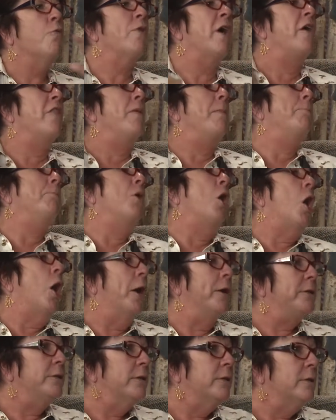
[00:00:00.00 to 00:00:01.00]
rather than
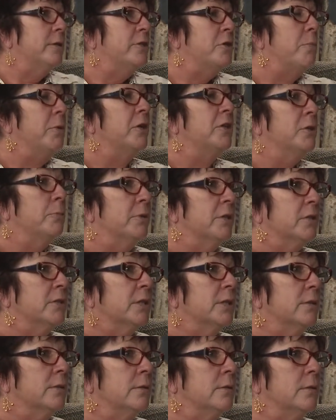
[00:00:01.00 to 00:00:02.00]
bond to build a
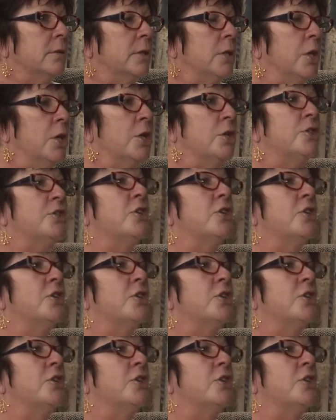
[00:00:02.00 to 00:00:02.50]
building. Right.